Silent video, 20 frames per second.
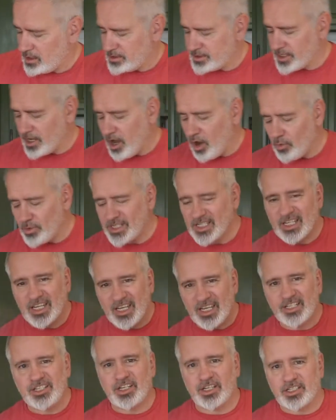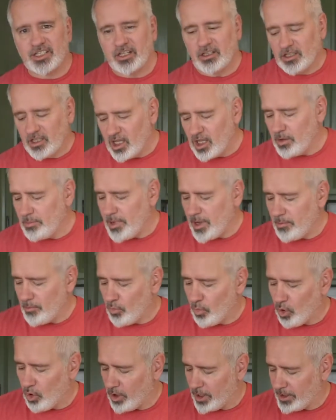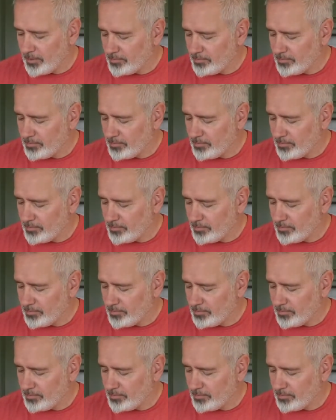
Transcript: They always need just a little bit more.